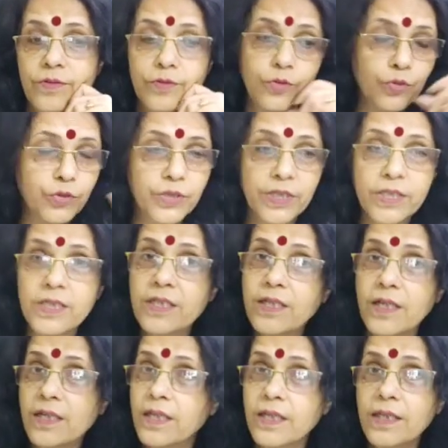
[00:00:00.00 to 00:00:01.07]
No, just
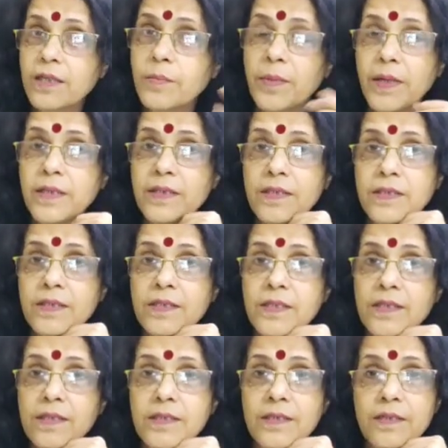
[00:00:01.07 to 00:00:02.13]
cutting the branches
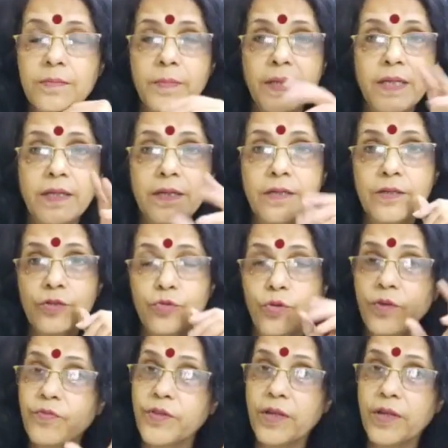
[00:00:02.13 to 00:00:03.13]
doesn't make it a dwarf.